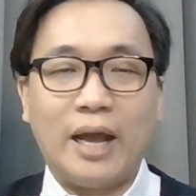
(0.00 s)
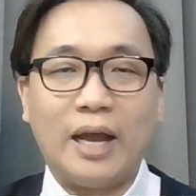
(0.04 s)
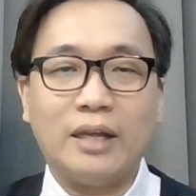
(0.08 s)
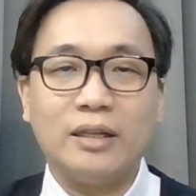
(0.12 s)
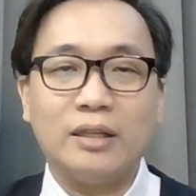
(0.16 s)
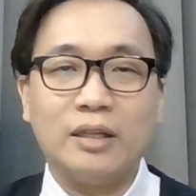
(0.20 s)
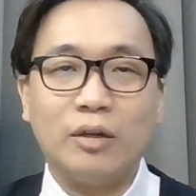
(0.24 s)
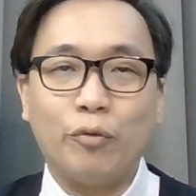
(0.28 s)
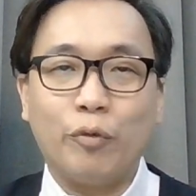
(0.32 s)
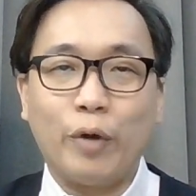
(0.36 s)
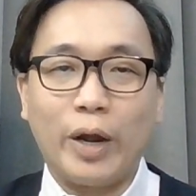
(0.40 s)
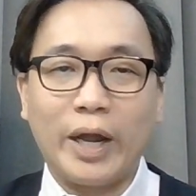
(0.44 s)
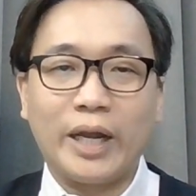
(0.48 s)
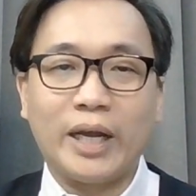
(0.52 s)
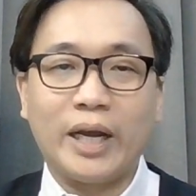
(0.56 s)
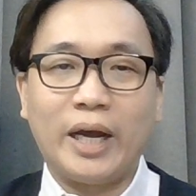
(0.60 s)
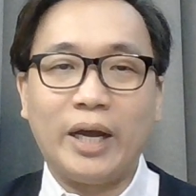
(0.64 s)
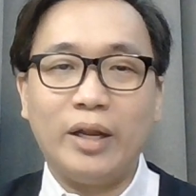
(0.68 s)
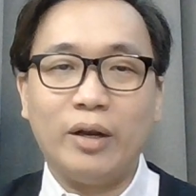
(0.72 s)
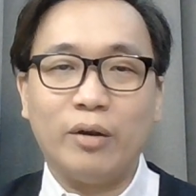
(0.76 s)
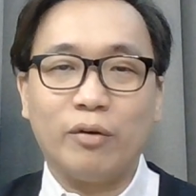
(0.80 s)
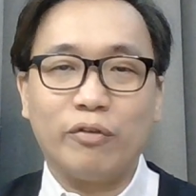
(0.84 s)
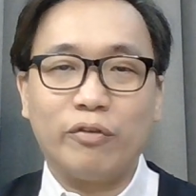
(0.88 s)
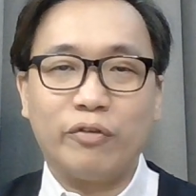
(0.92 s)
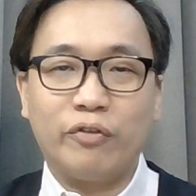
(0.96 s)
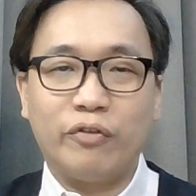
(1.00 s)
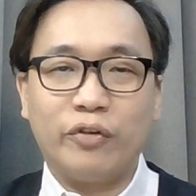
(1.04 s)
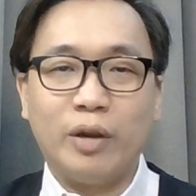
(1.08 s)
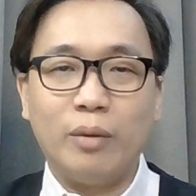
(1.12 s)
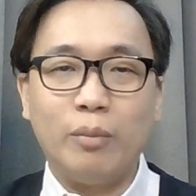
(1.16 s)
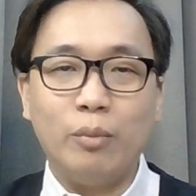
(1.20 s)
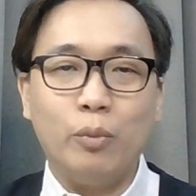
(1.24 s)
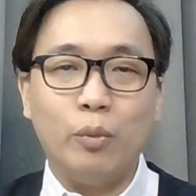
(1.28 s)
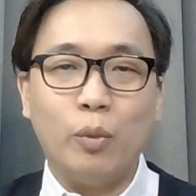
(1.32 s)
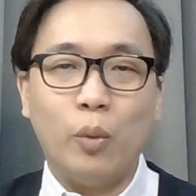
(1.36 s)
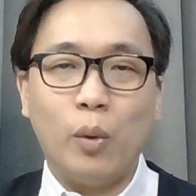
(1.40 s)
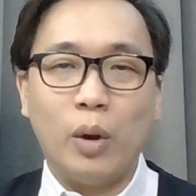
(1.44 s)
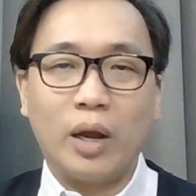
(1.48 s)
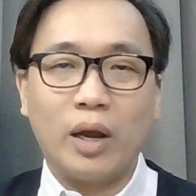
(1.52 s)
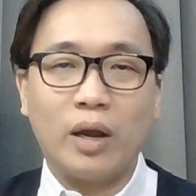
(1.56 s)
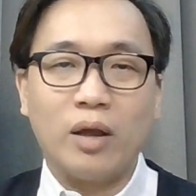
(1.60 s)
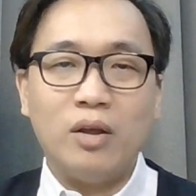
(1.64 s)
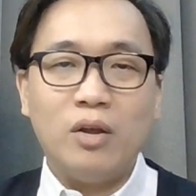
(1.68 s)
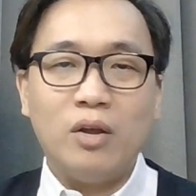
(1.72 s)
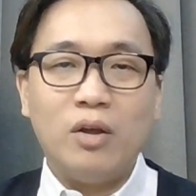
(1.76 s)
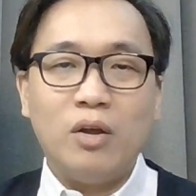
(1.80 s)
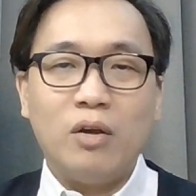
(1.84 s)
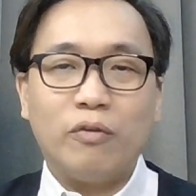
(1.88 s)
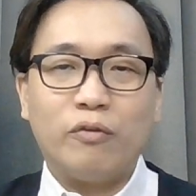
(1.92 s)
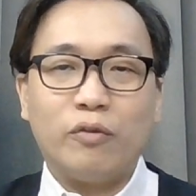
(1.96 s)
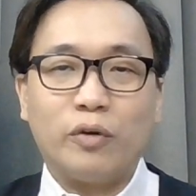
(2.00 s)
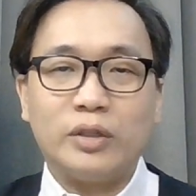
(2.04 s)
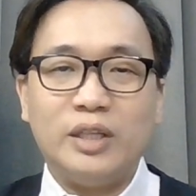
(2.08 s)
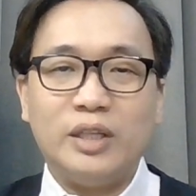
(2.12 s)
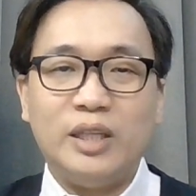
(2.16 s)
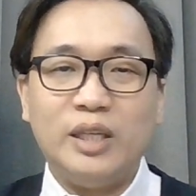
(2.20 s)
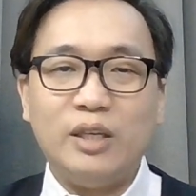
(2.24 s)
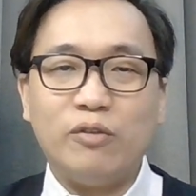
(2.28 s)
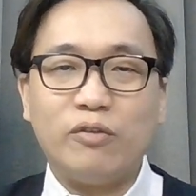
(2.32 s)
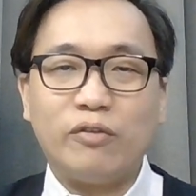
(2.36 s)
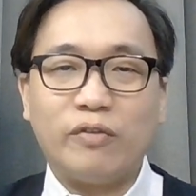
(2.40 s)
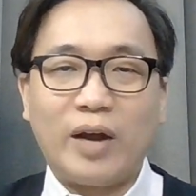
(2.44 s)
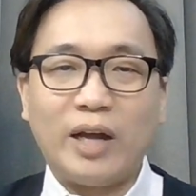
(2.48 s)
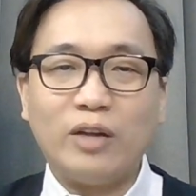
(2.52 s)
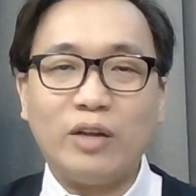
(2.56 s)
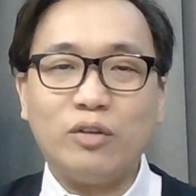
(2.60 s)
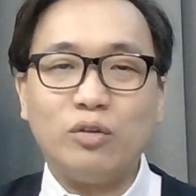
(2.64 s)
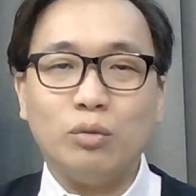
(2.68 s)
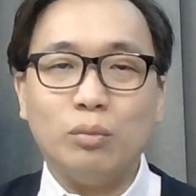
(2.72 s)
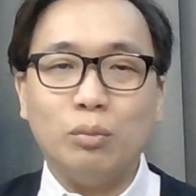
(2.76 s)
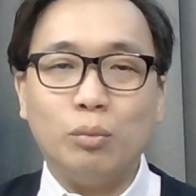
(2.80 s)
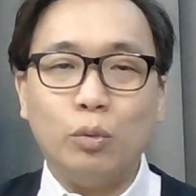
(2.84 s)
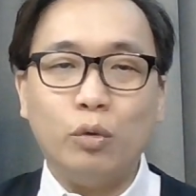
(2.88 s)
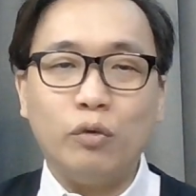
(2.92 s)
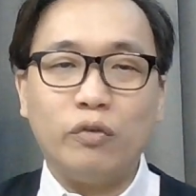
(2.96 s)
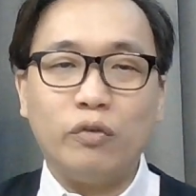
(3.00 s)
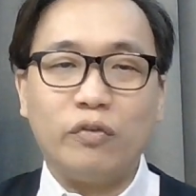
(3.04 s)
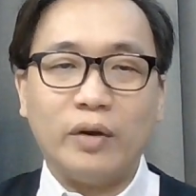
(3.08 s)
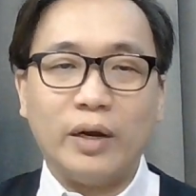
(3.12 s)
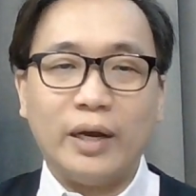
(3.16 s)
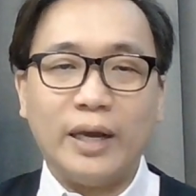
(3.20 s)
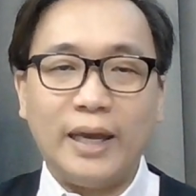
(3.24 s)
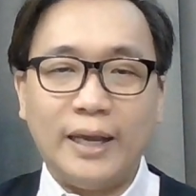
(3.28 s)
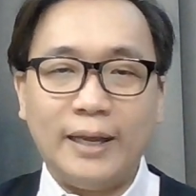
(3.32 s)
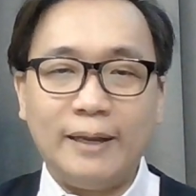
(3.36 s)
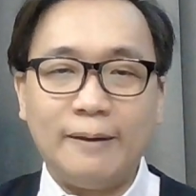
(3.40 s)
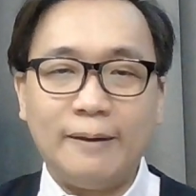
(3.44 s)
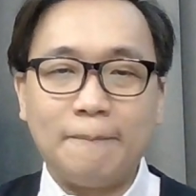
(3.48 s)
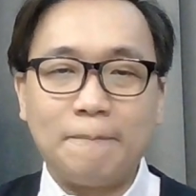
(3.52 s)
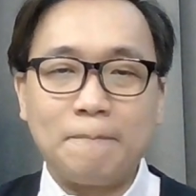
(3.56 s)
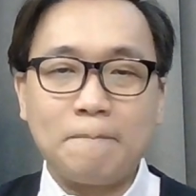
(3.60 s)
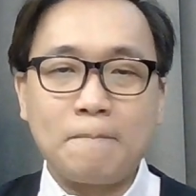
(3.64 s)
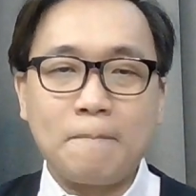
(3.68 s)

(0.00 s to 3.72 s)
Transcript: and the right kind of framework for DeFi to move ahead.